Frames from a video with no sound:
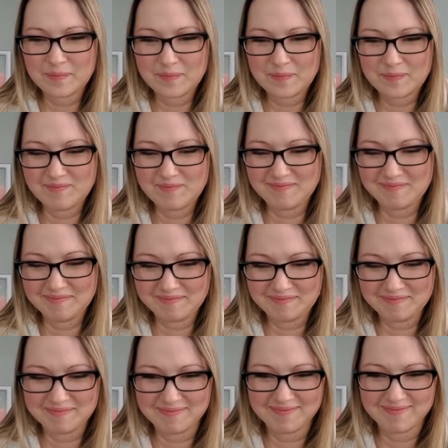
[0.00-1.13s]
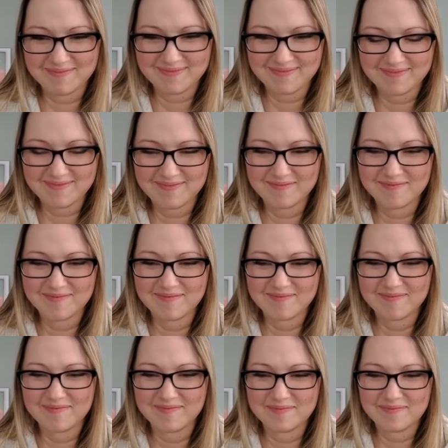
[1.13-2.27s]

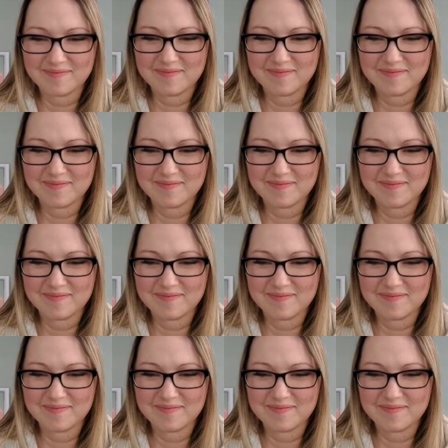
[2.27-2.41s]
No words are spoken by the person on screen.